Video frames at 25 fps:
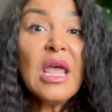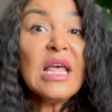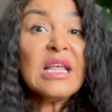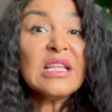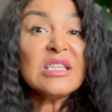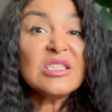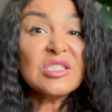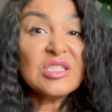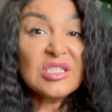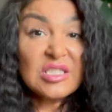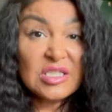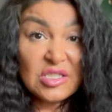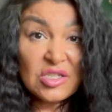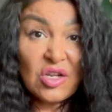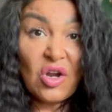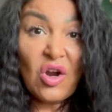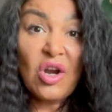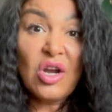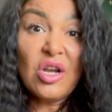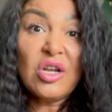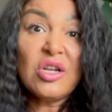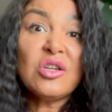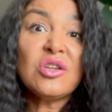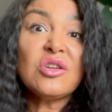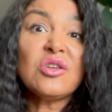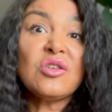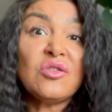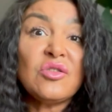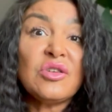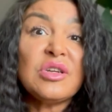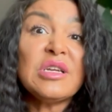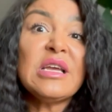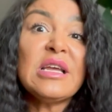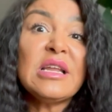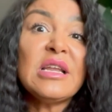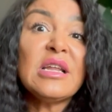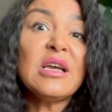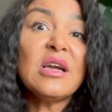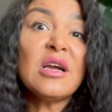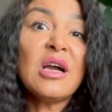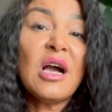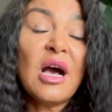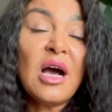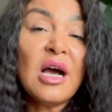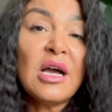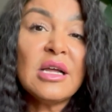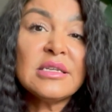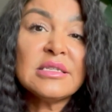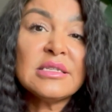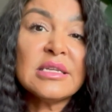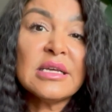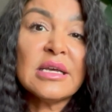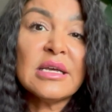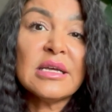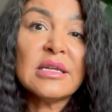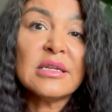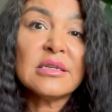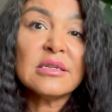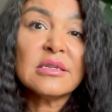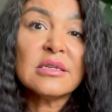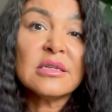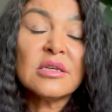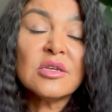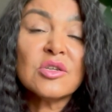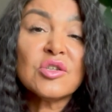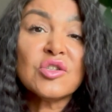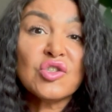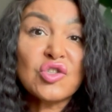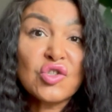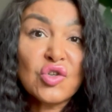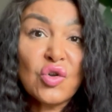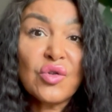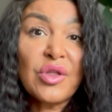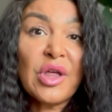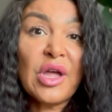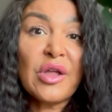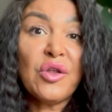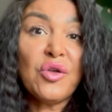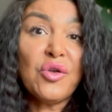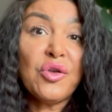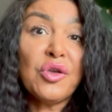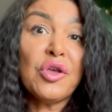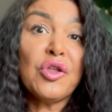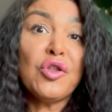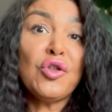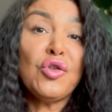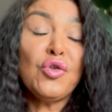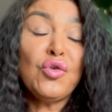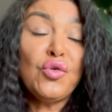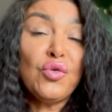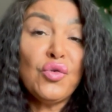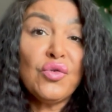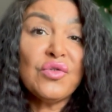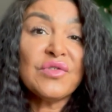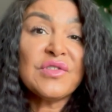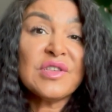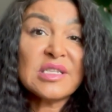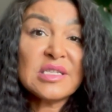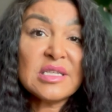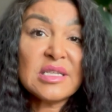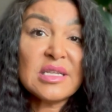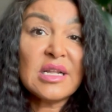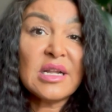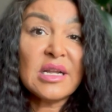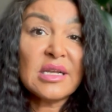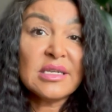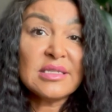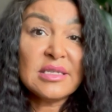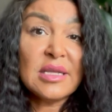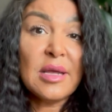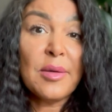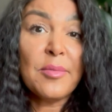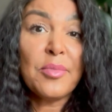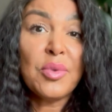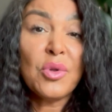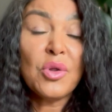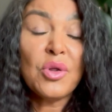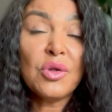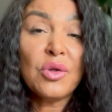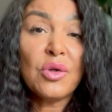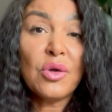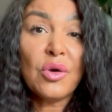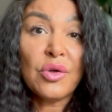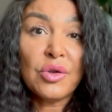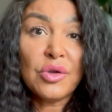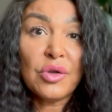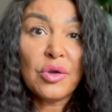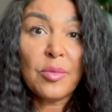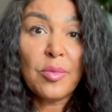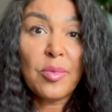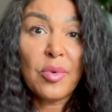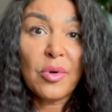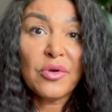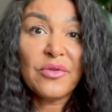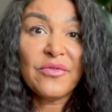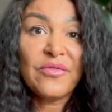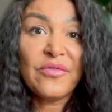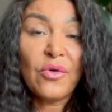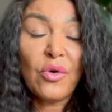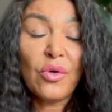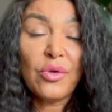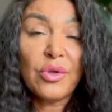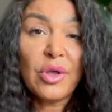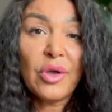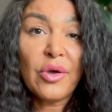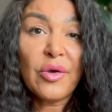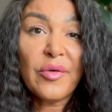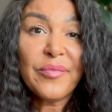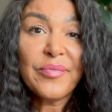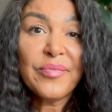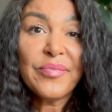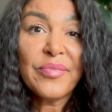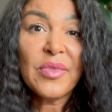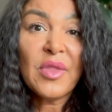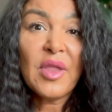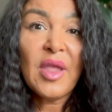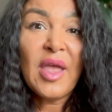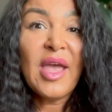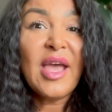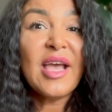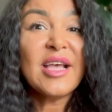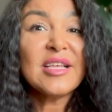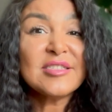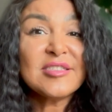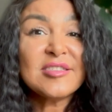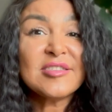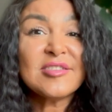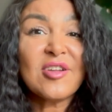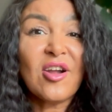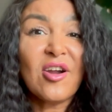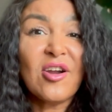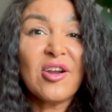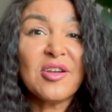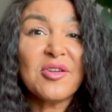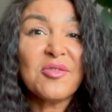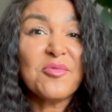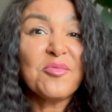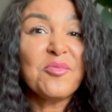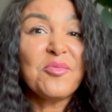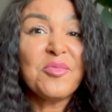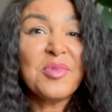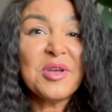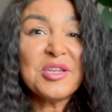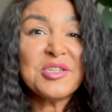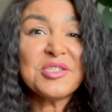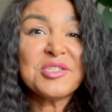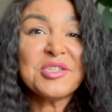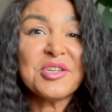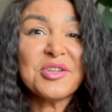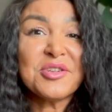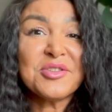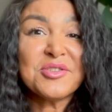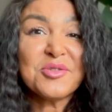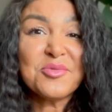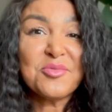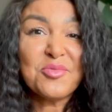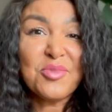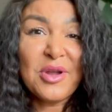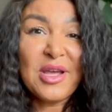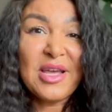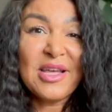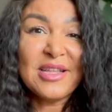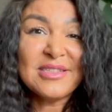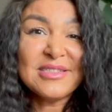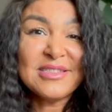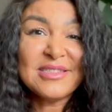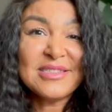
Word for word: start creating content so that you can use as an example on your portfolio and start pitching to brands.